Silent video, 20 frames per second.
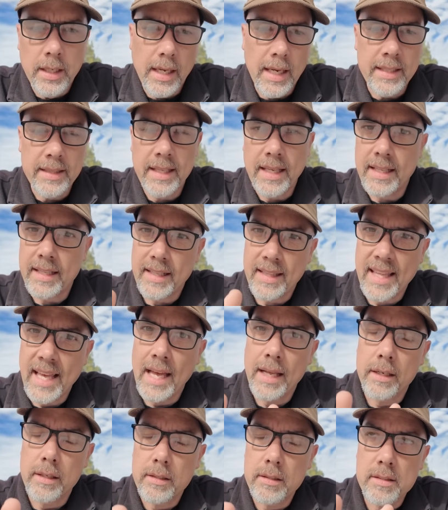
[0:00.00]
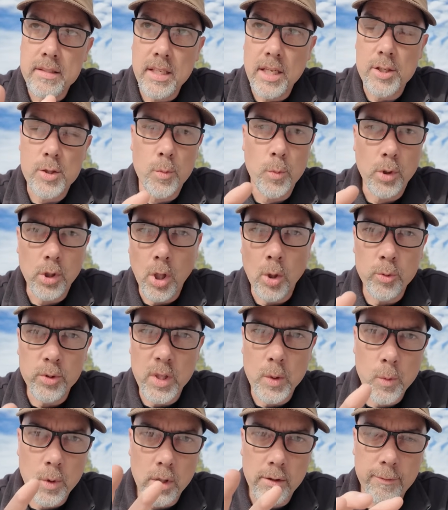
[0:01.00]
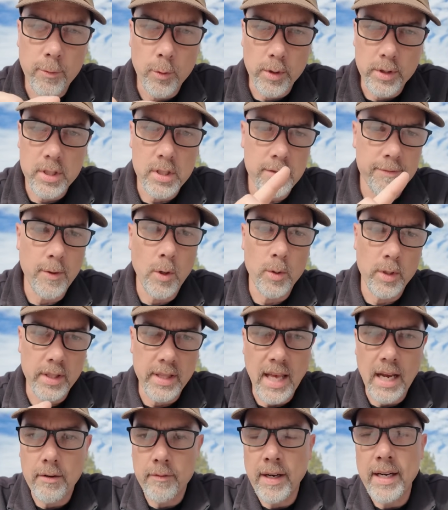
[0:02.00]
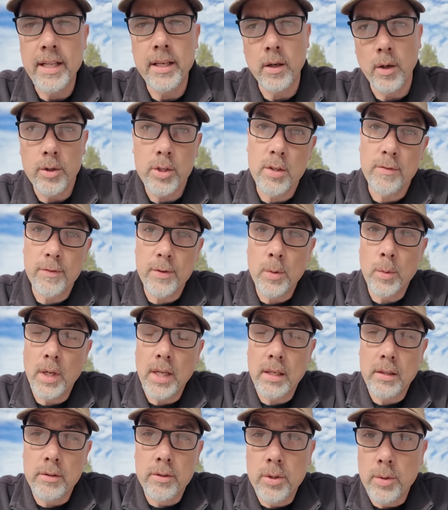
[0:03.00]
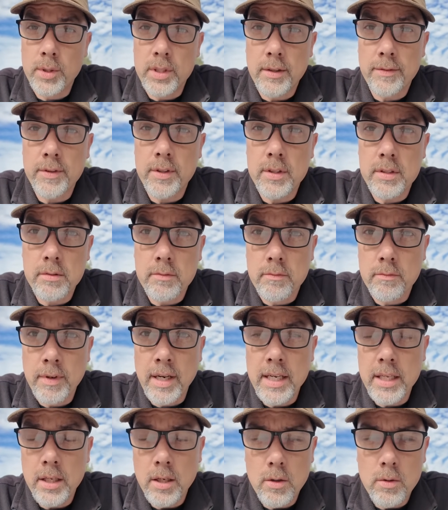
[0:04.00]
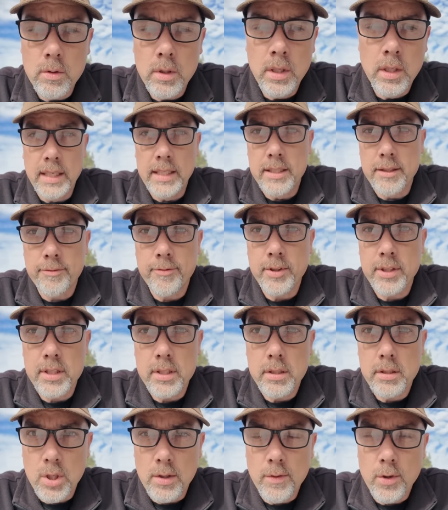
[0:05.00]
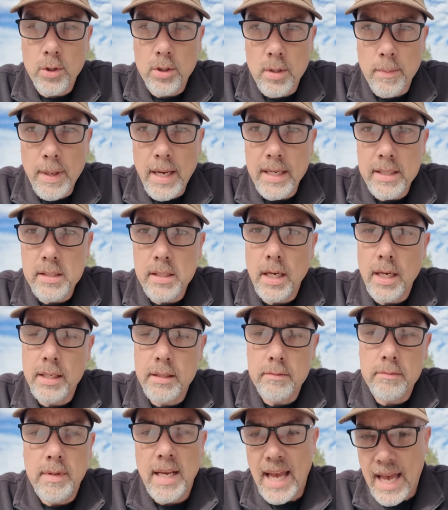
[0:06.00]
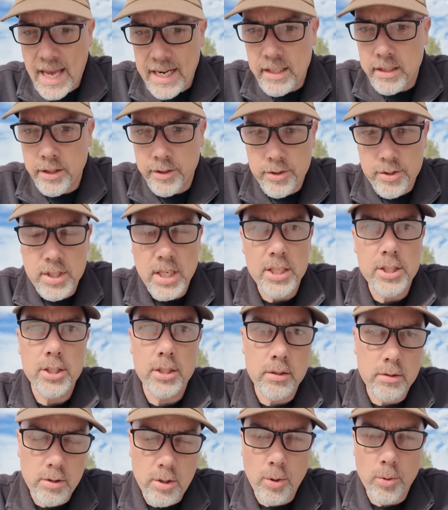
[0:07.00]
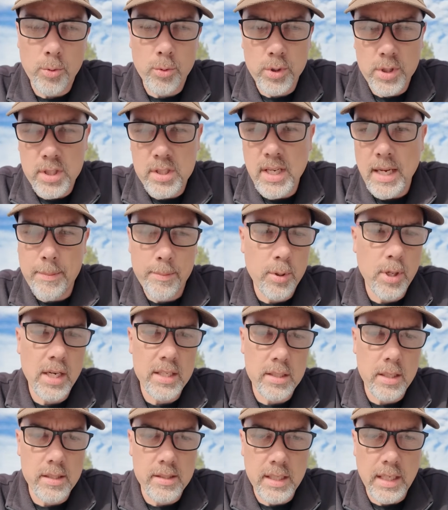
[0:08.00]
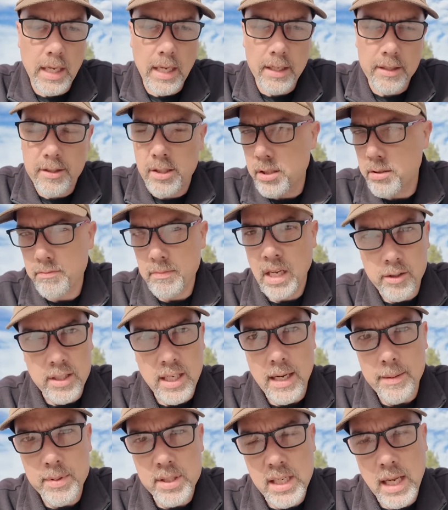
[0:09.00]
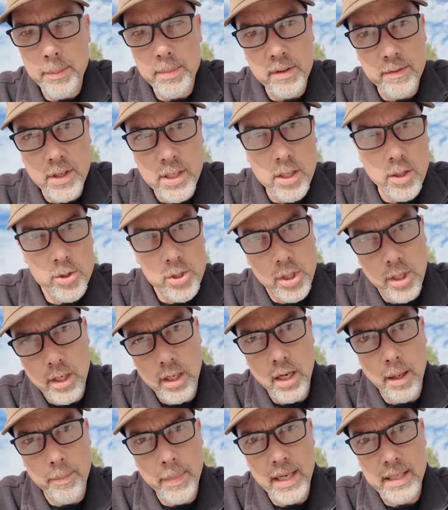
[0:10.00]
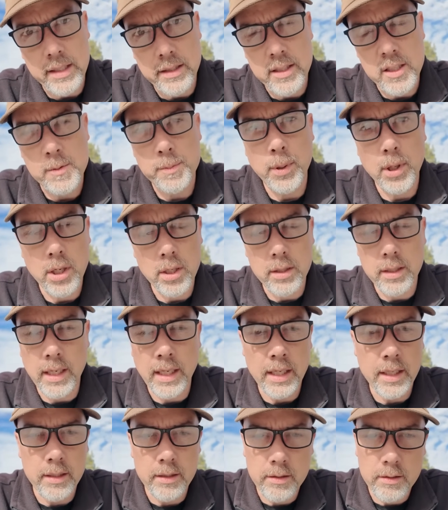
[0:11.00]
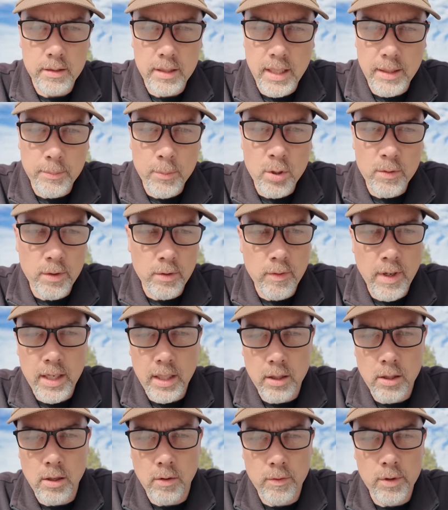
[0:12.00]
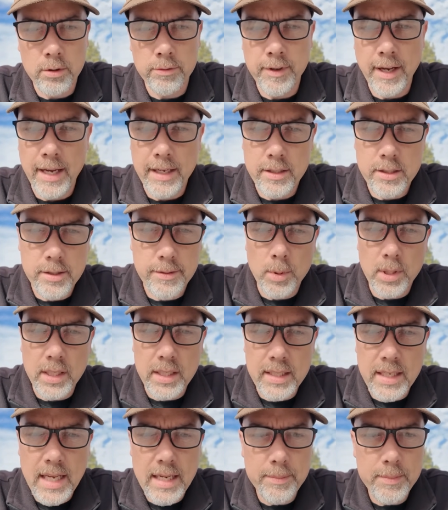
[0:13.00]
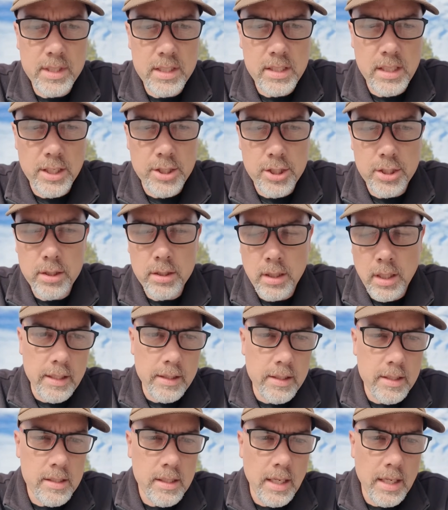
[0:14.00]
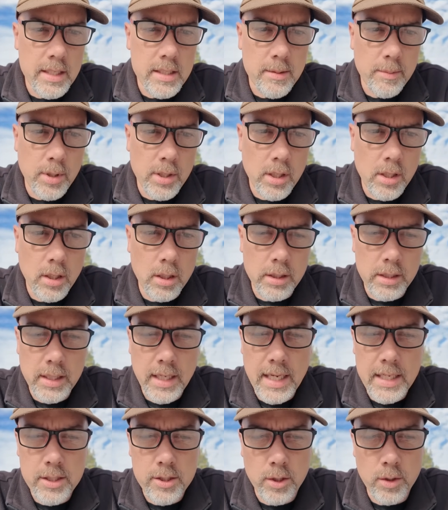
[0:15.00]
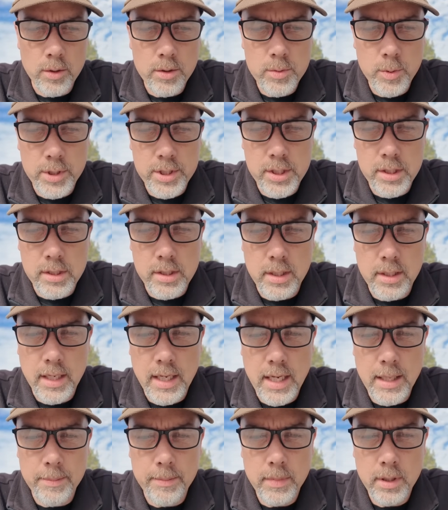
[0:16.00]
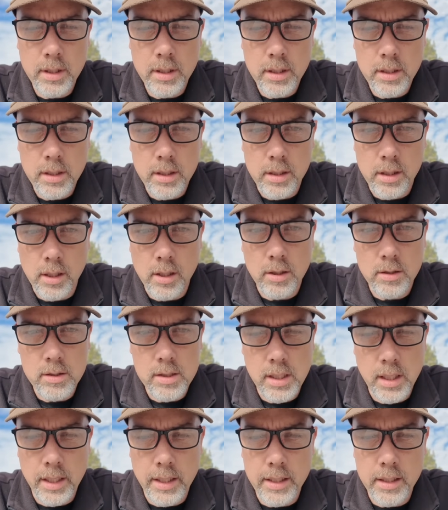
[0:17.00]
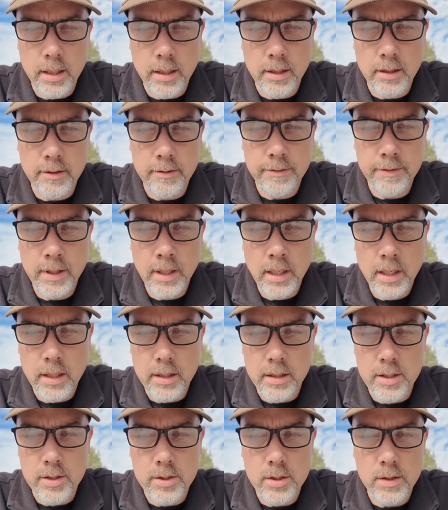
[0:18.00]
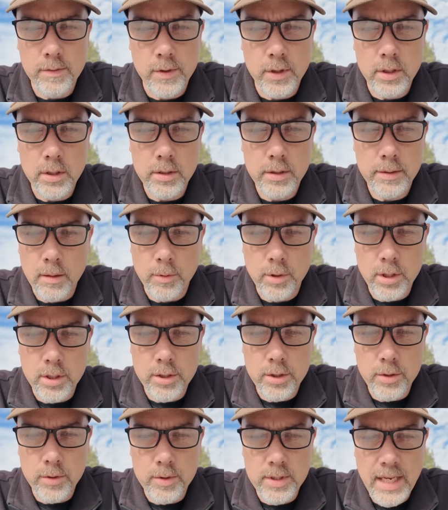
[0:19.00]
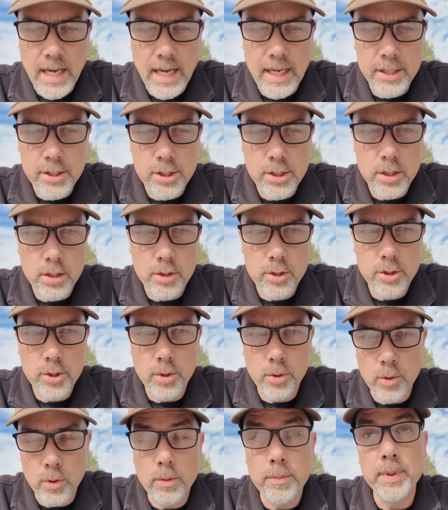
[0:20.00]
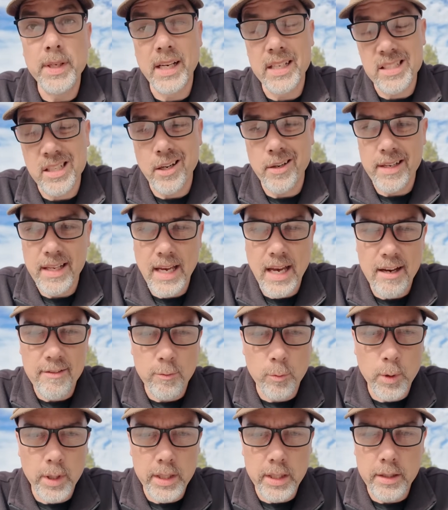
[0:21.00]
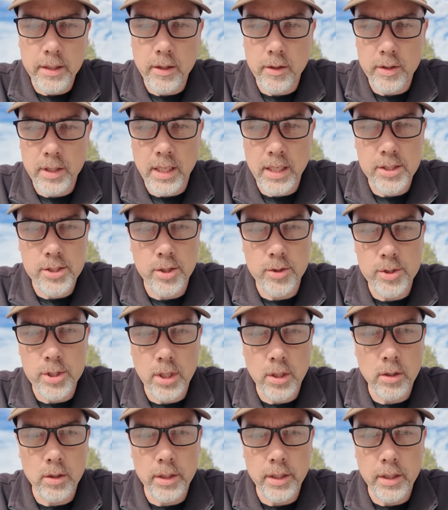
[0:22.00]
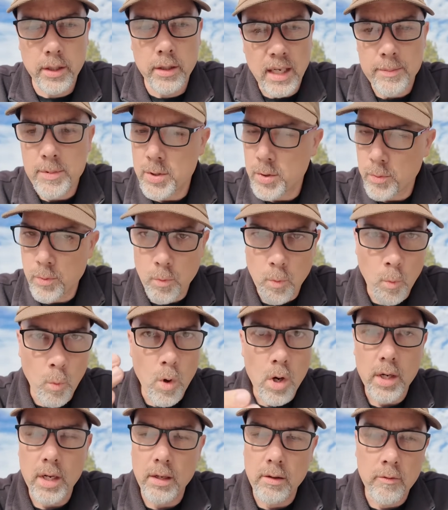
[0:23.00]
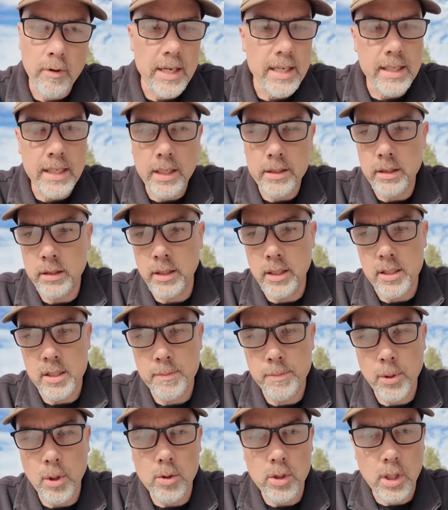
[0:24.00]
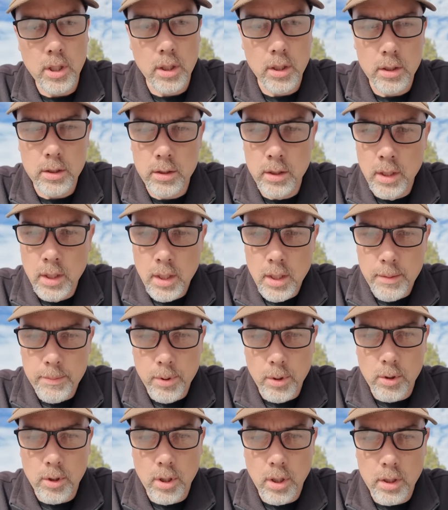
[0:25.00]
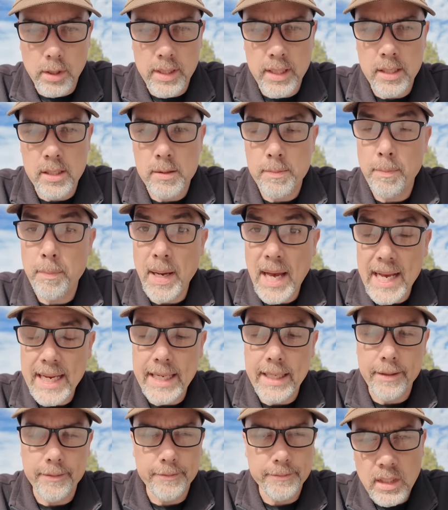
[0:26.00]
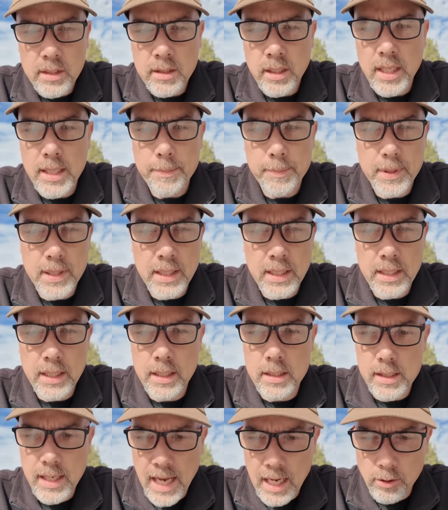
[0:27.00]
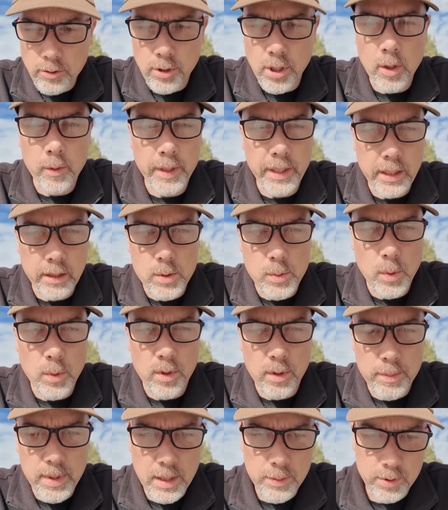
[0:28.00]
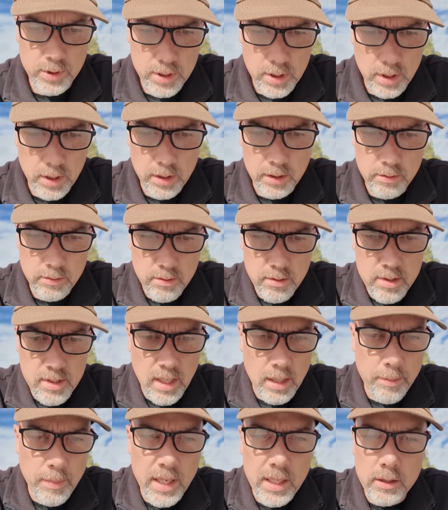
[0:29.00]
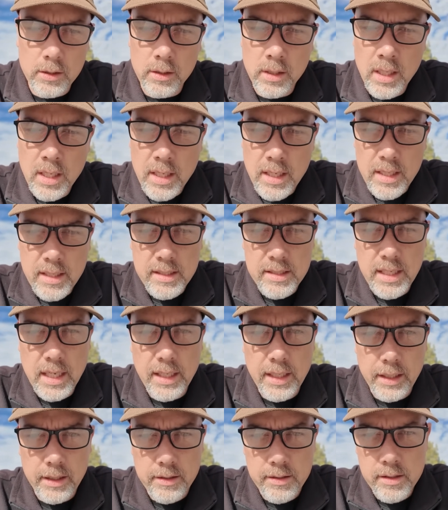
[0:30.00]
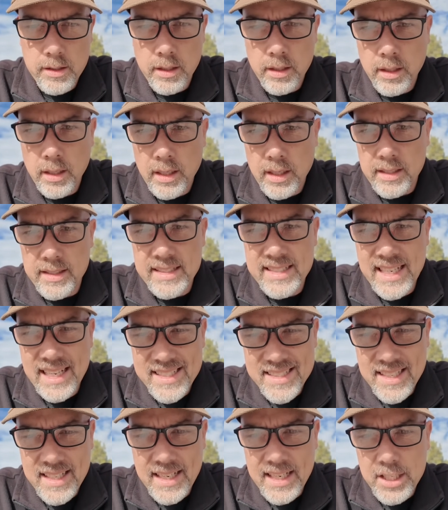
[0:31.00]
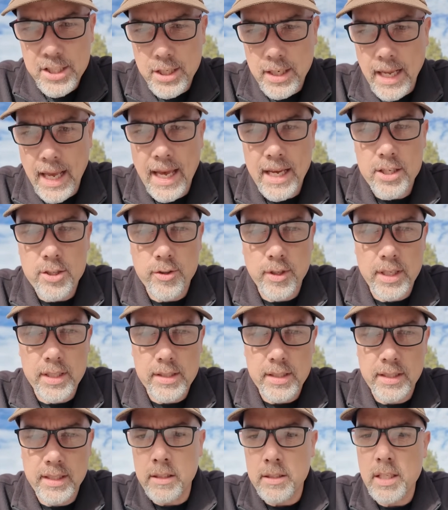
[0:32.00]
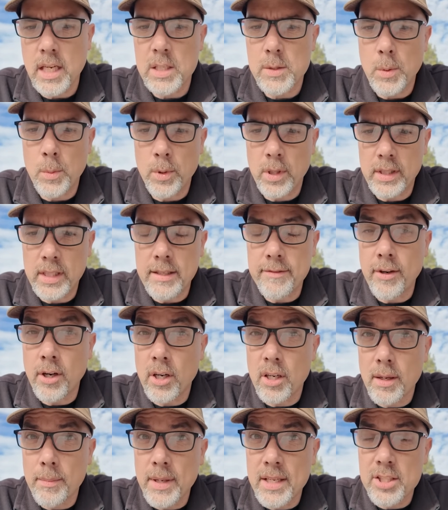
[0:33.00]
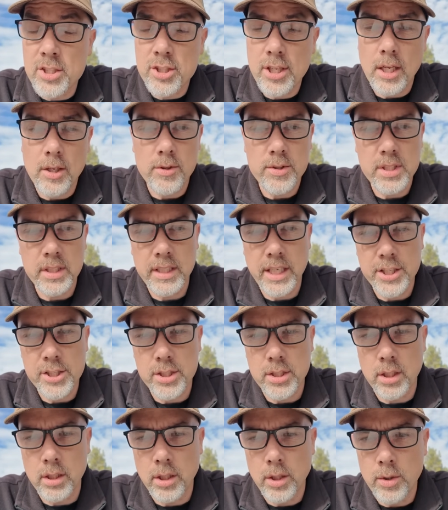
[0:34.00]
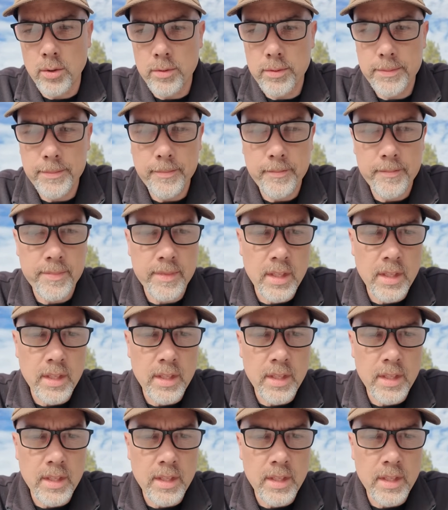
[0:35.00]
And then that session will only work for this phone and that radio. And if you wanna do a different radio and a different server on the backside, add another session, go through this same process again. Just I'll timestamp the video so you can come back to this part and get moving right along real fast. So I'm gonna name the session, and in this case, I'm gonna call it KTOAD, which is the name the call sign of the server, and I'm gonna do dash two because I already have one in here that I showed you earlier. And I'm just walking right down the list. Protocol, protocol is packet. Type is outgoing because we wanna be able to send mail. Settings, destination address. In this case, we wanna leave RMS channel selection alone.